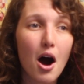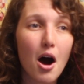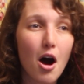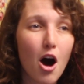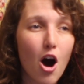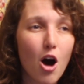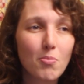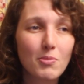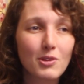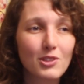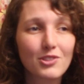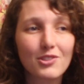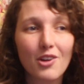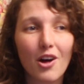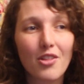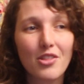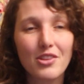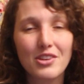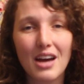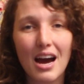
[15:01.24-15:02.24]
almost
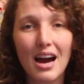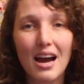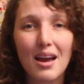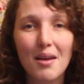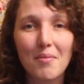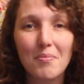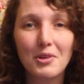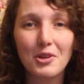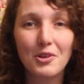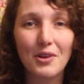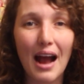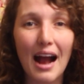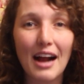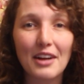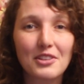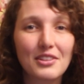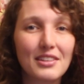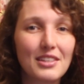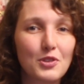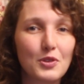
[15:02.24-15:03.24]
all the time you're
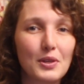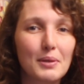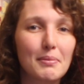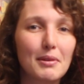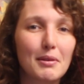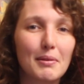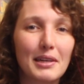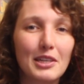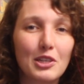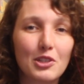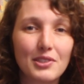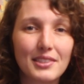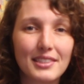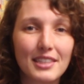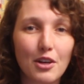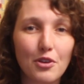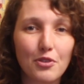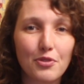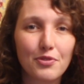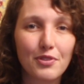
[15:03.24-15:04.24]
actually dreaming about
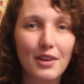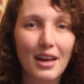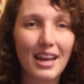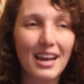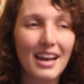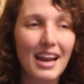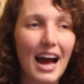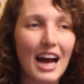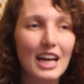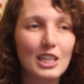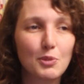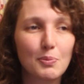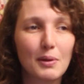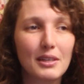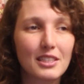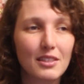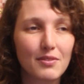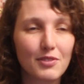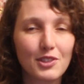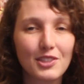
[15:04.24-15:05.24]
yourself and an
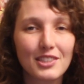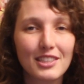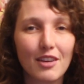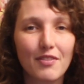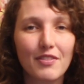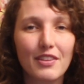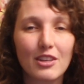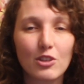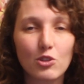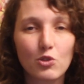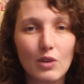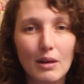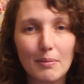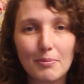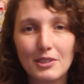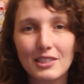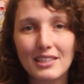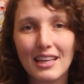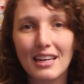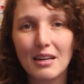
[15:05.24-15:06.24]
aspect of yourself that is
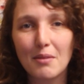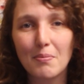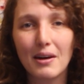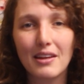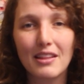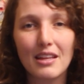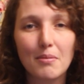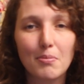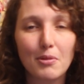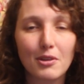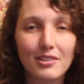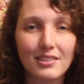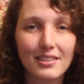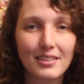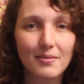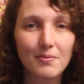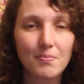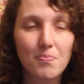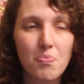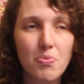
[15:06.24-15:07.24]
represented by that
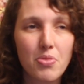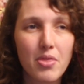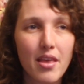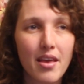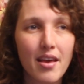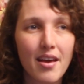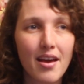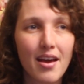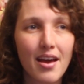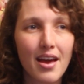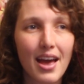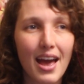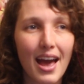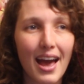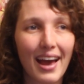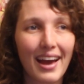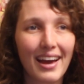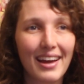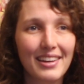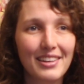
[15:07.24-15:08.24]
person.
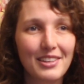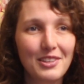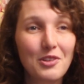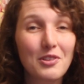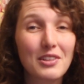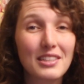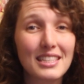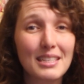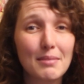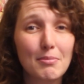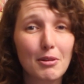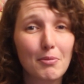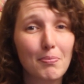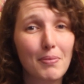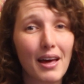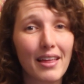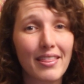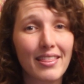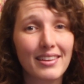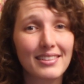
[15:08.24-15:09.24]
And you could see
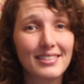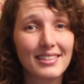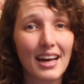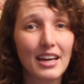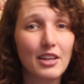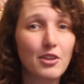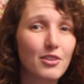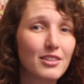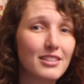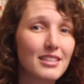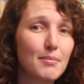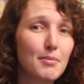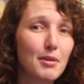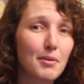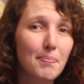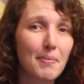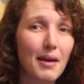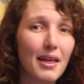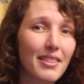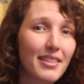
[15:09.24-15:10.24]
Macbeth as that. You could see
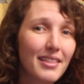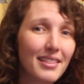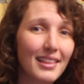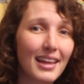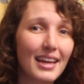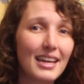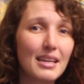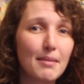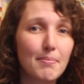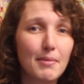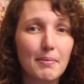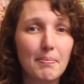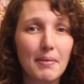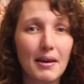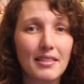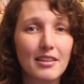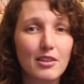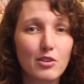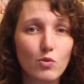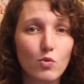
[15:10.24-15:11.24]
Macbeth and Lady
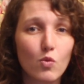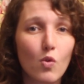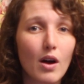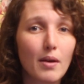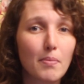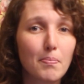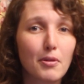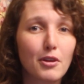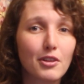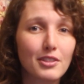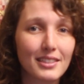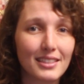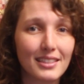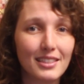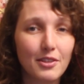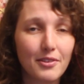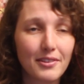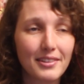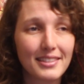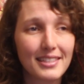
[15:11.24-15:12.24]
Macbeth as one person.
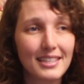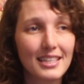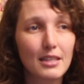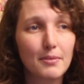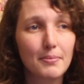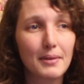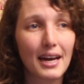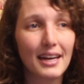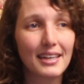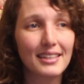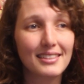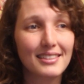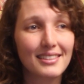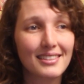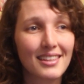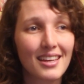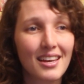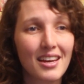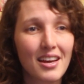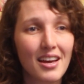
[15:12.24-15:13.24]
You could see them
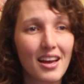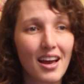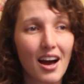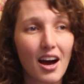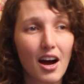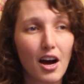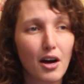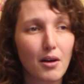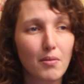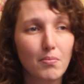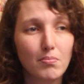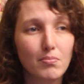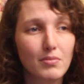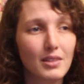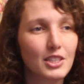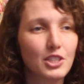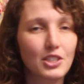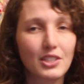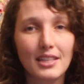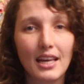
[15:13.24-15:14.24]
as,
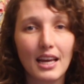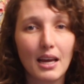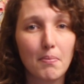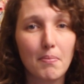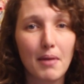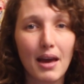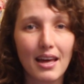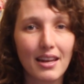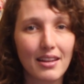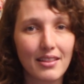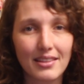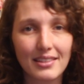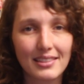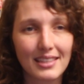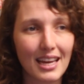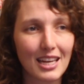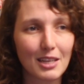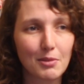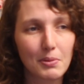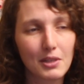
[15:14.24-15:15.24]
let's just take a man in this
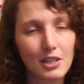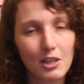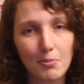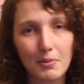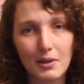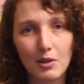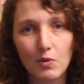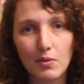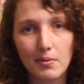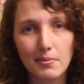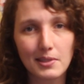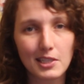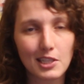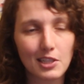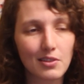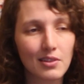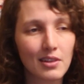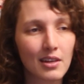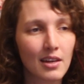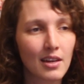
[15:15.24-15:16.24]
case, but it could be a woman
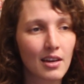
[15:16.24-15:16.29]
too.